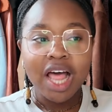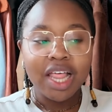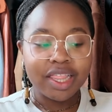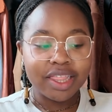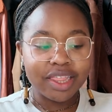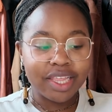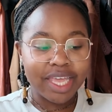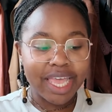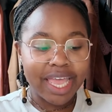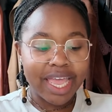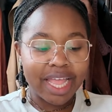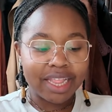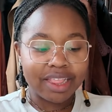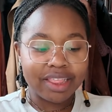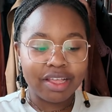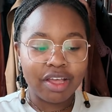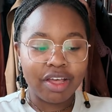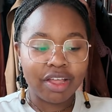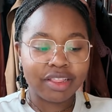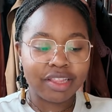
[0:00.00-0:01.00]
looking
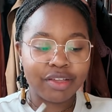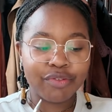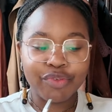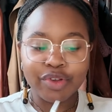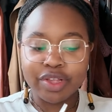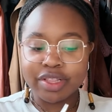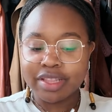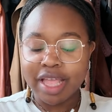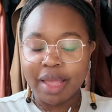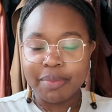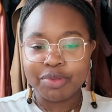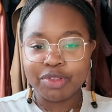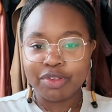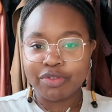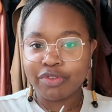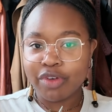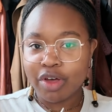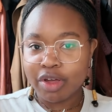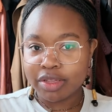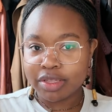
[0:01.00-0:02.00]
at different types
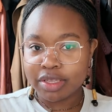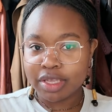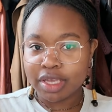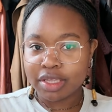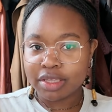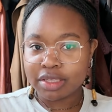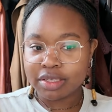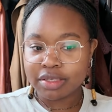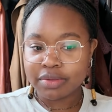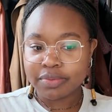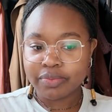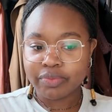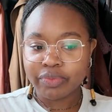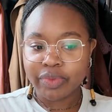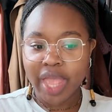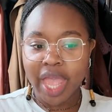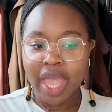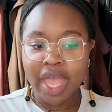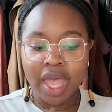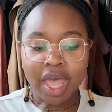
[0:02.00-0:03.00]
of content
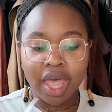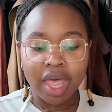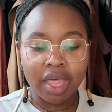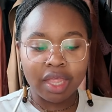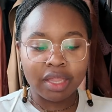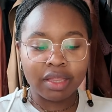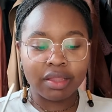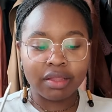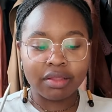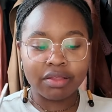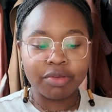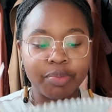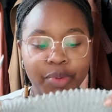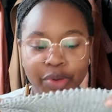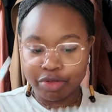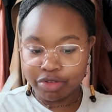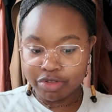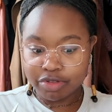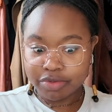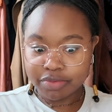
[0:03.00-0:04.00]
and to
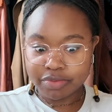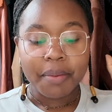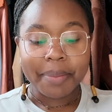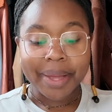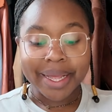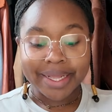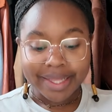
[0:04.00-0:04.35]
post. By